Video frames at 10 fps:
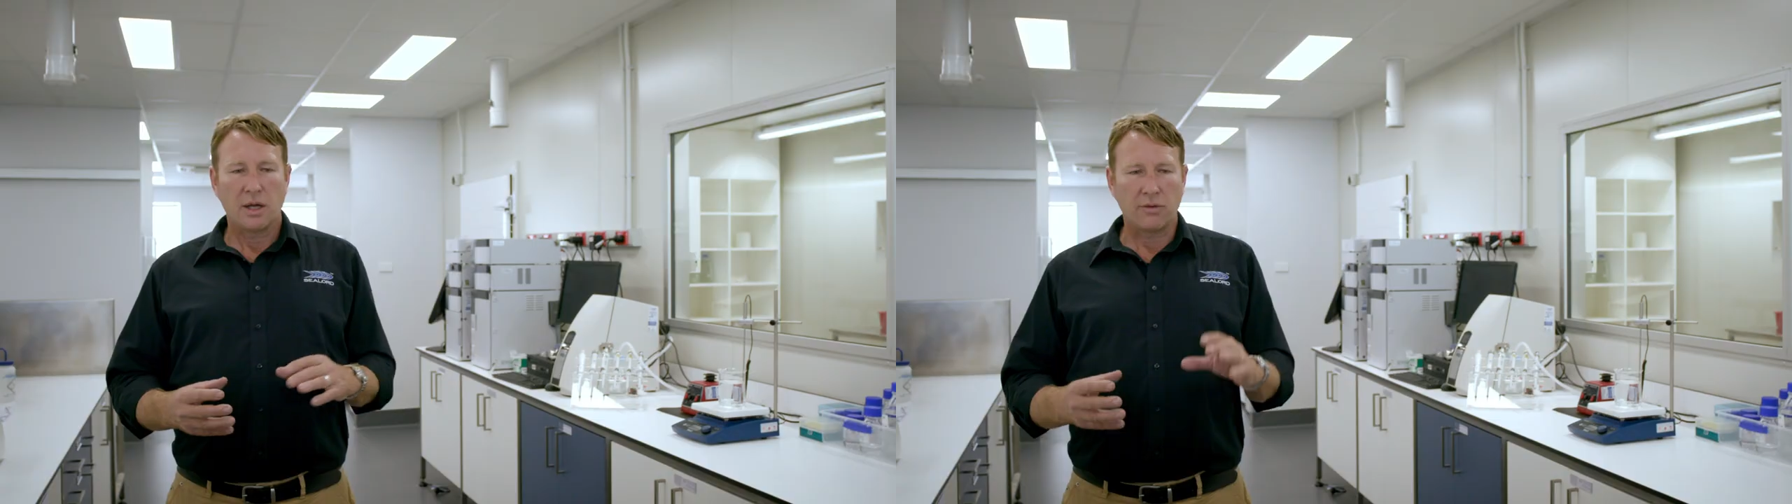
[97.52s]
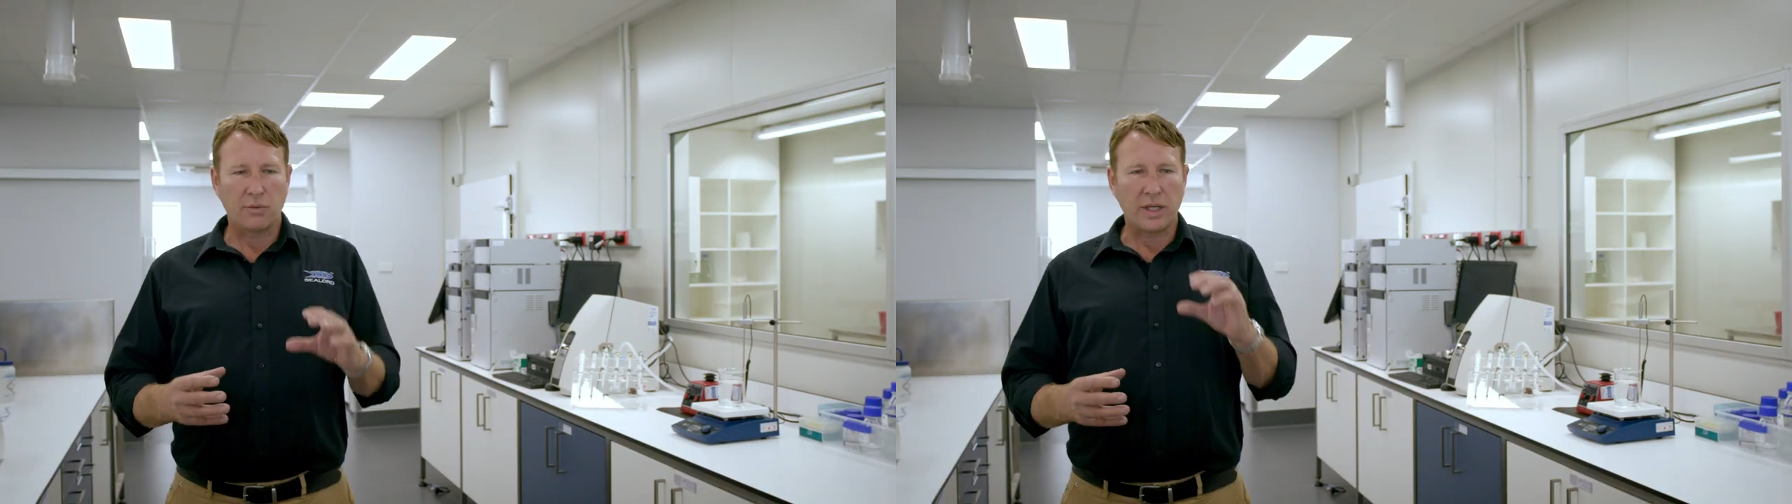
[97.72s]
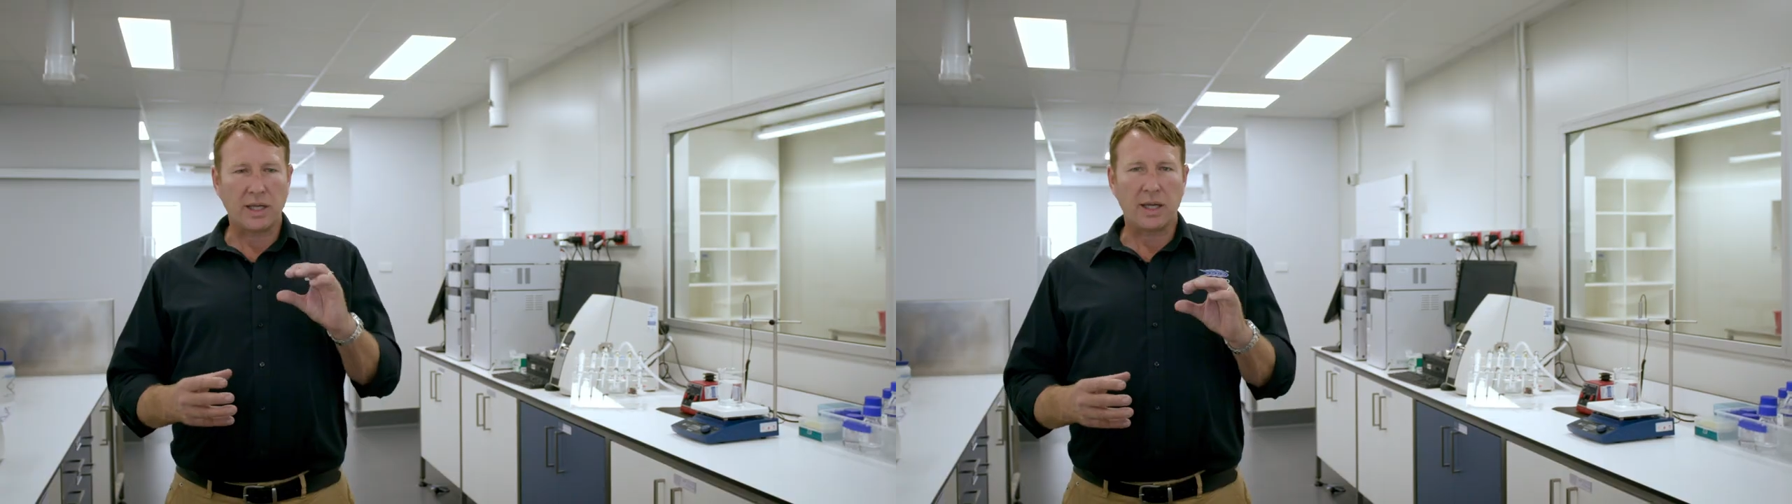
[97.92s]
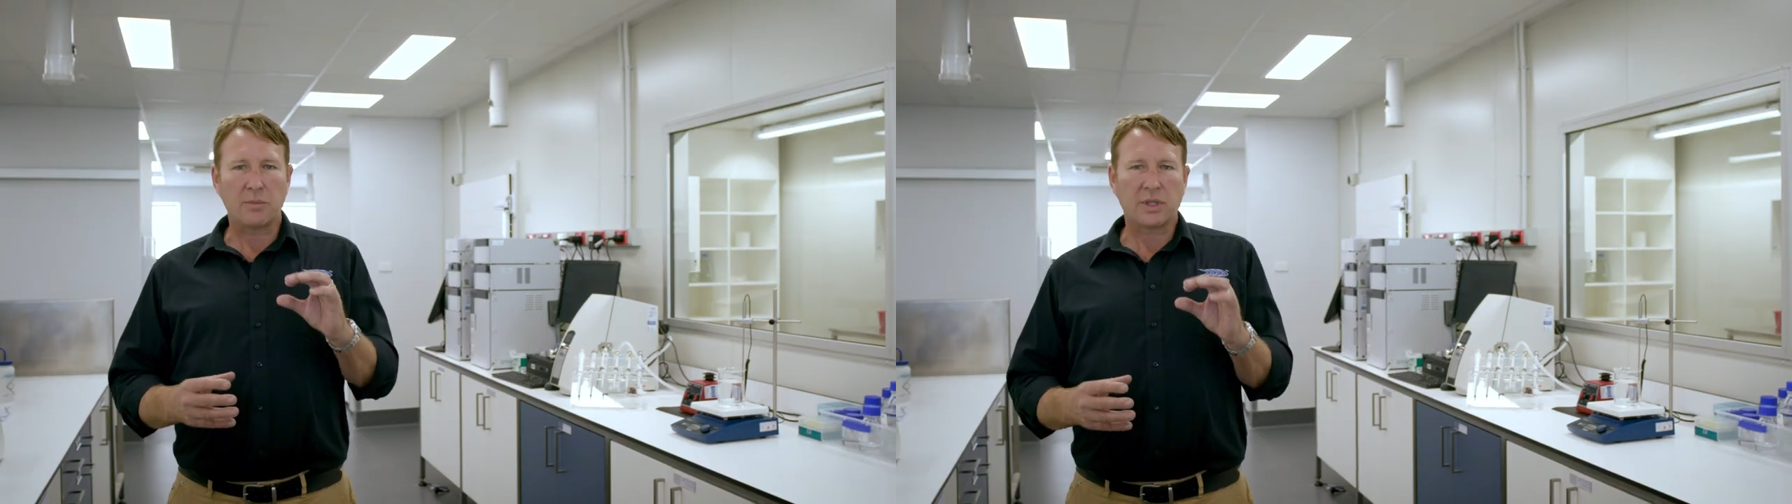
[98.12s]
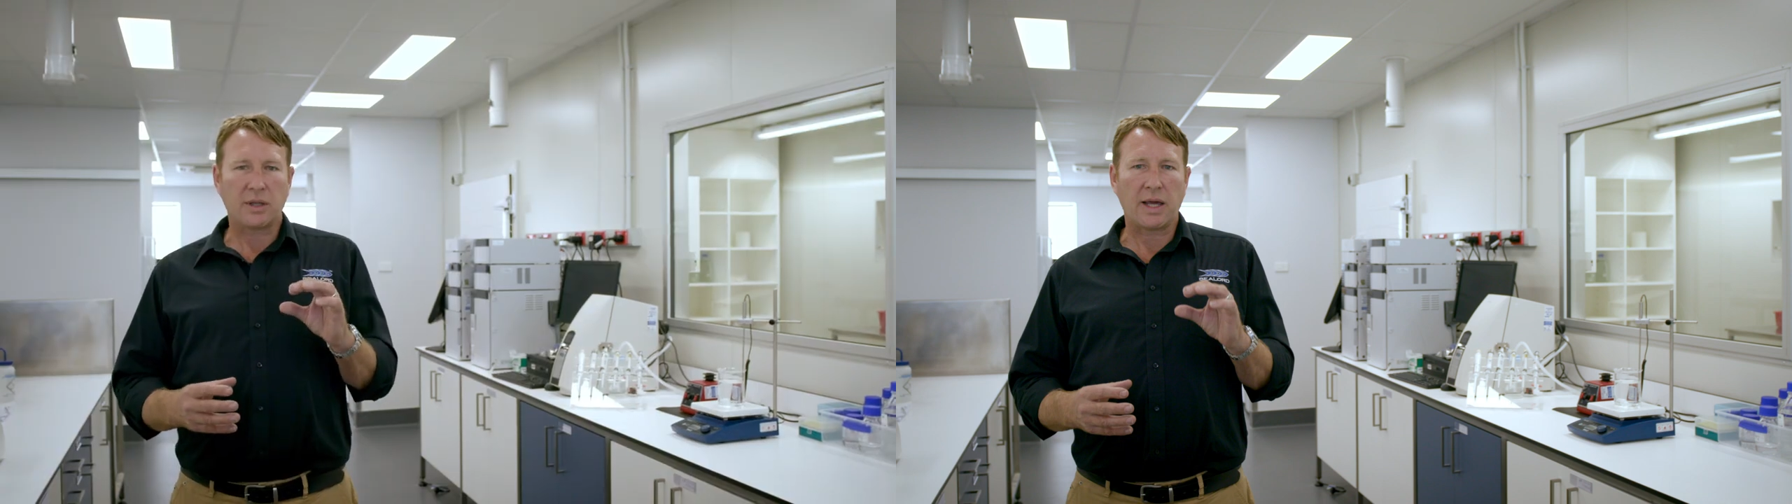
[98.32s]
If we
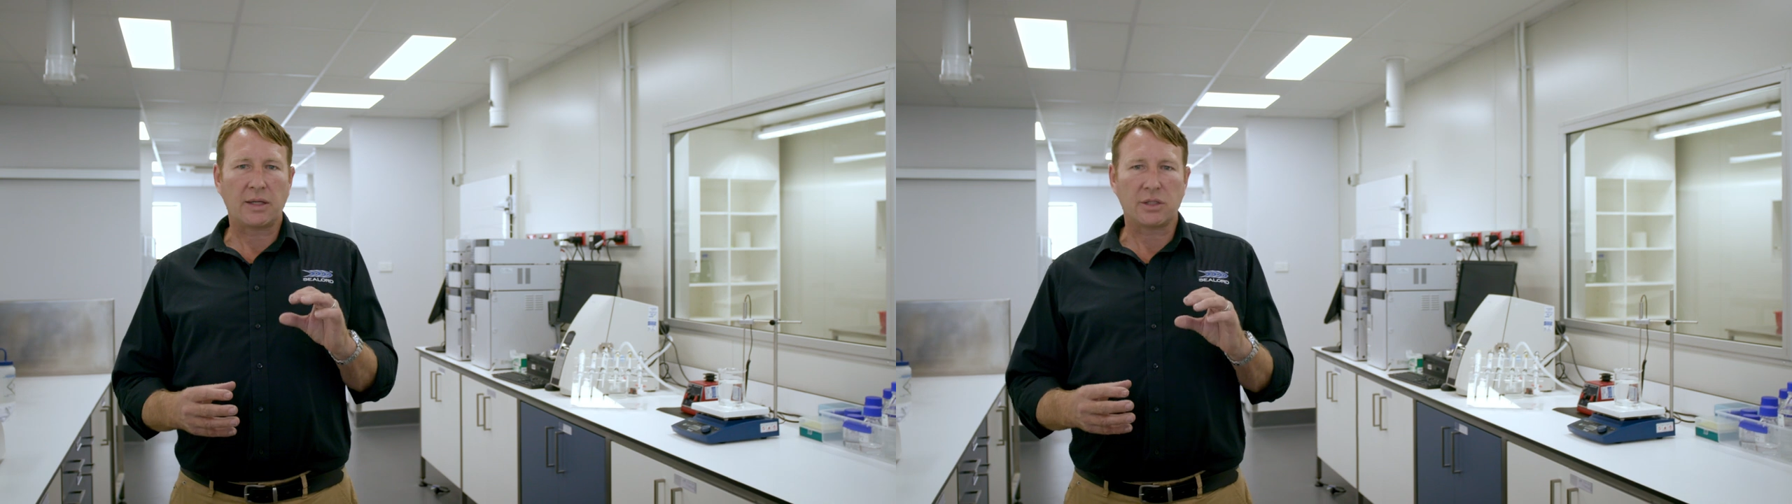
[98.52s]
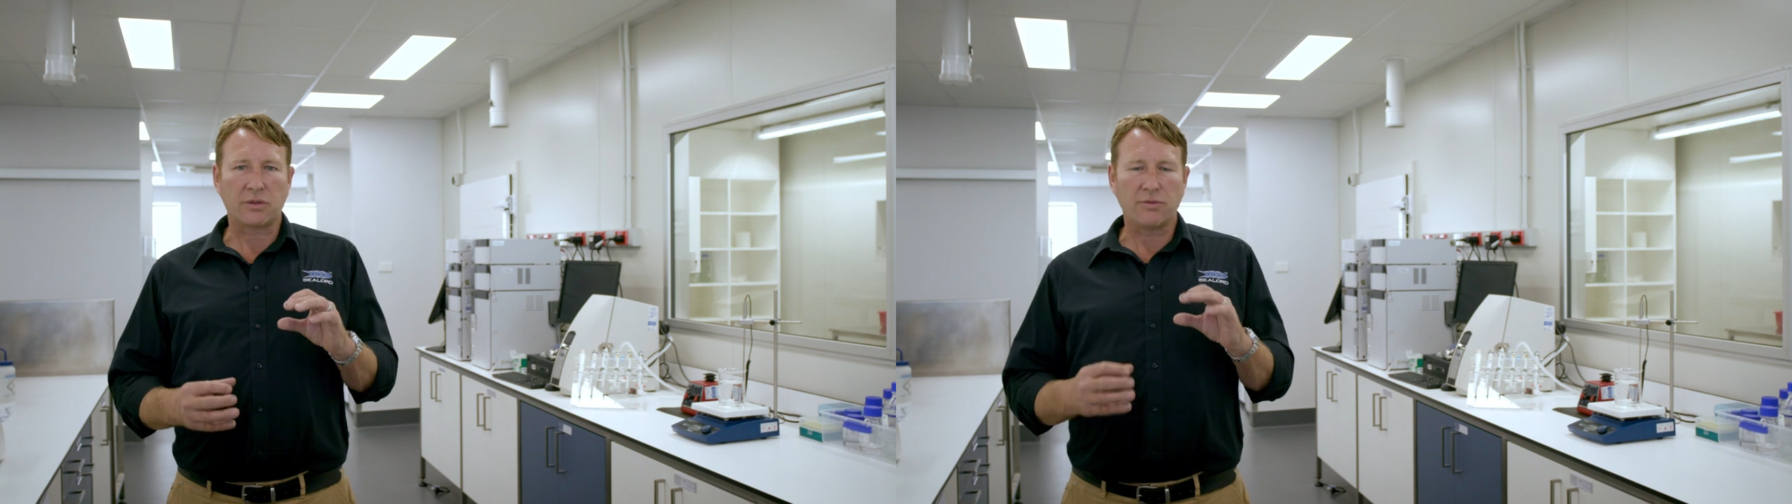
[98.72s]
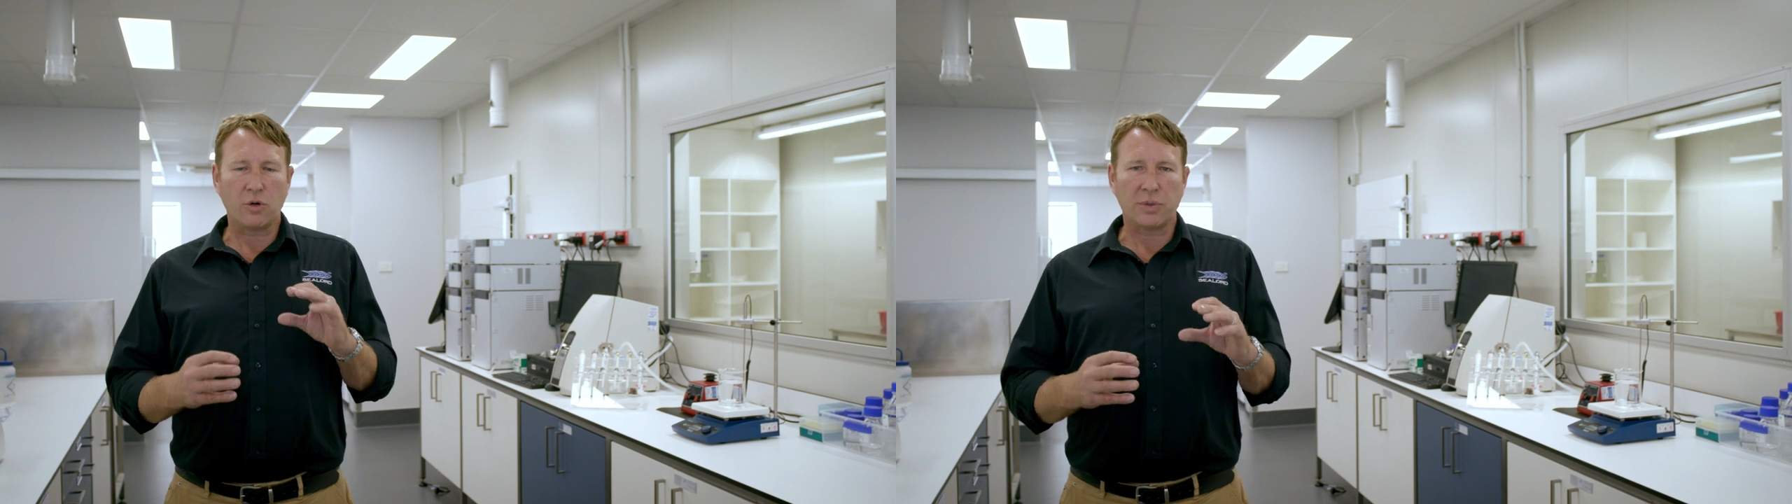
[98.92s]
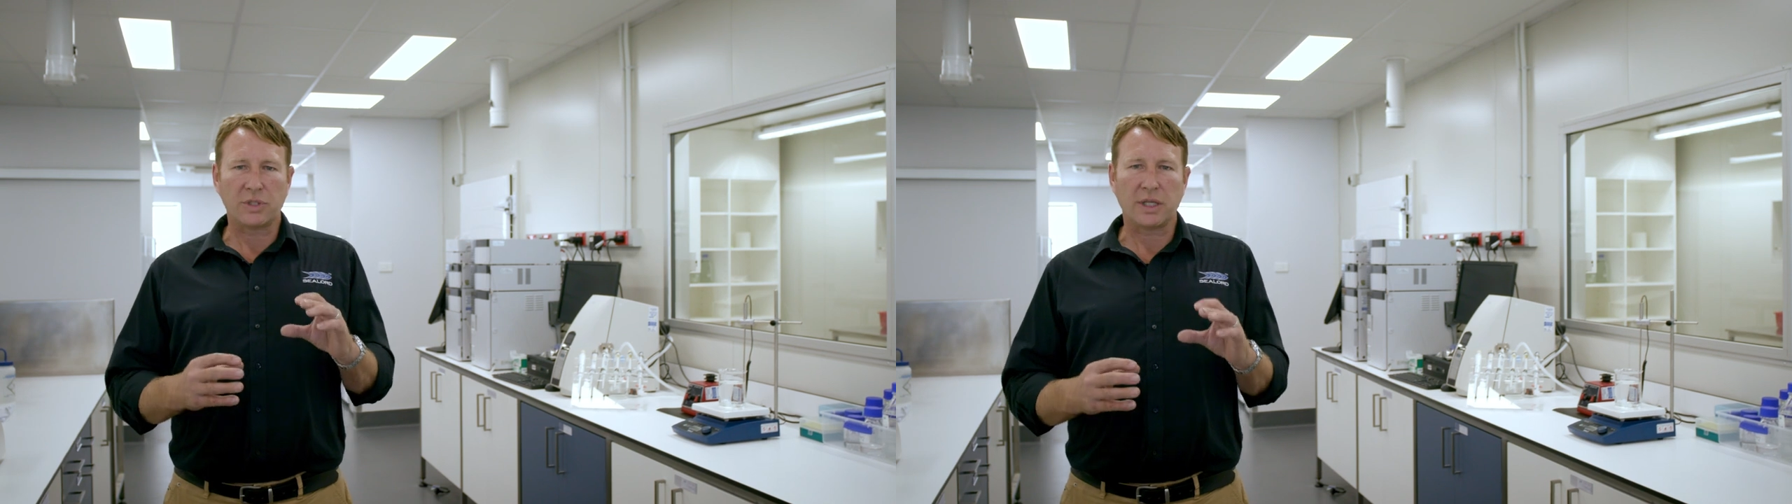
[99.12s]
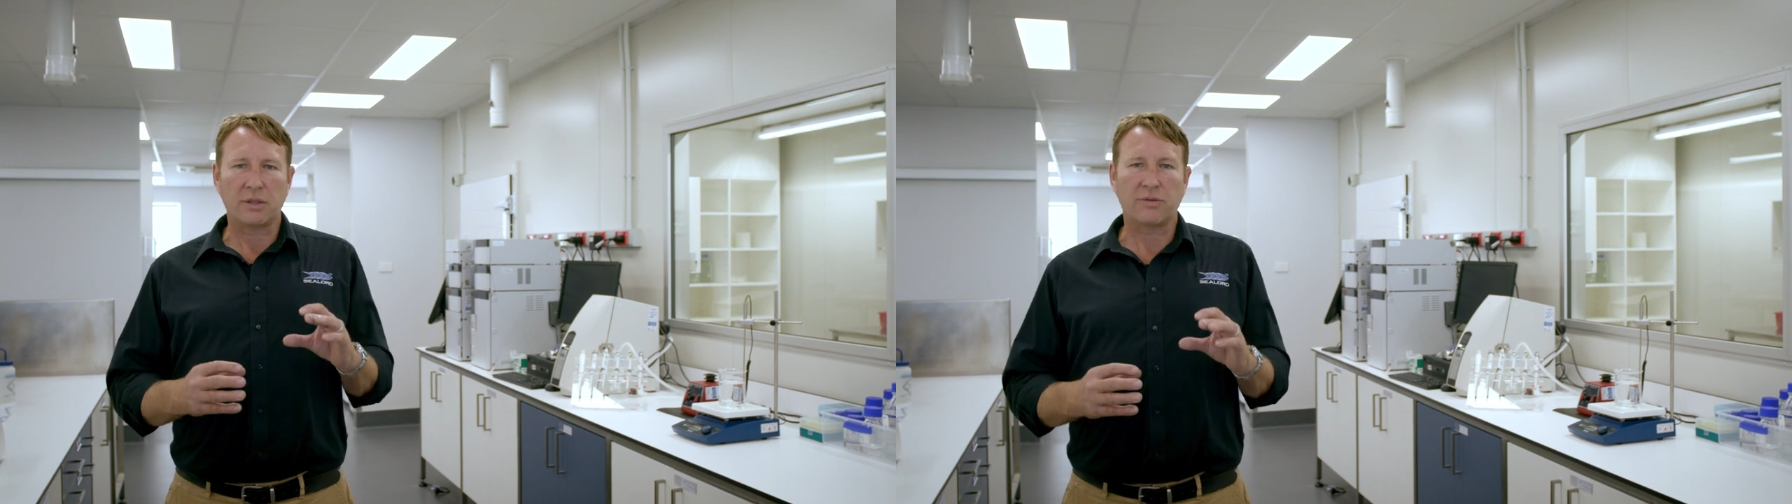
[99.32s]
keep to that just
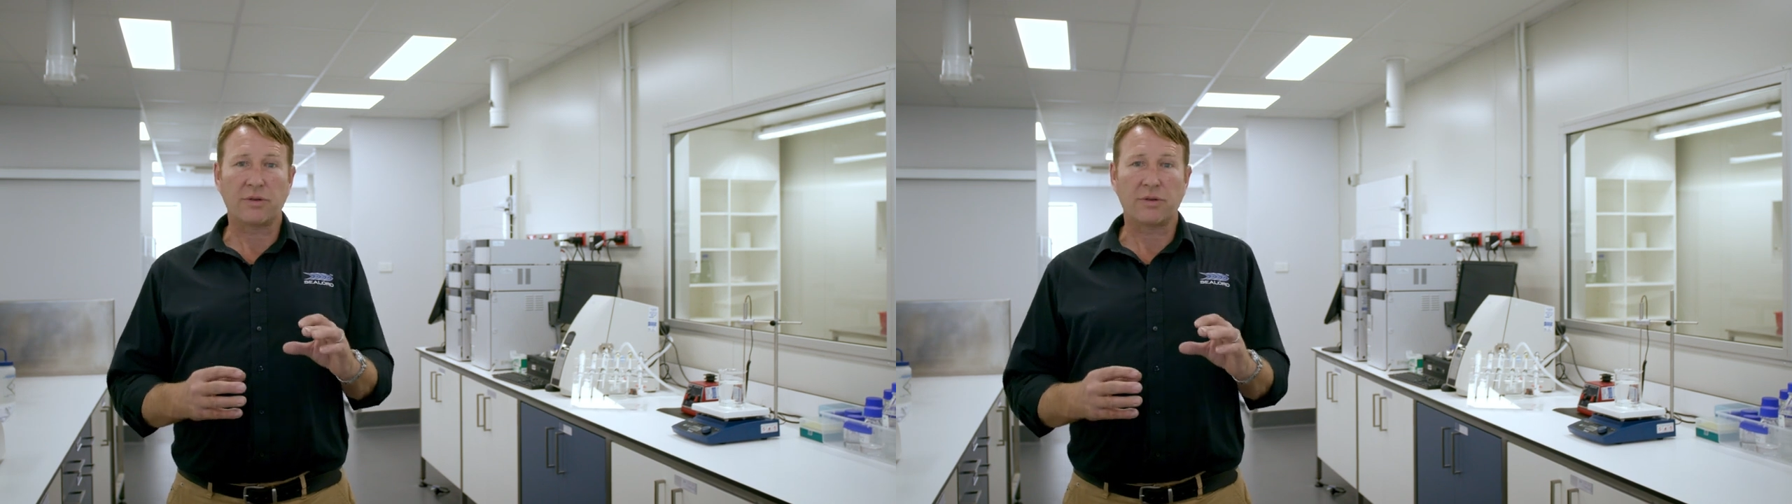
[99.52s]
4%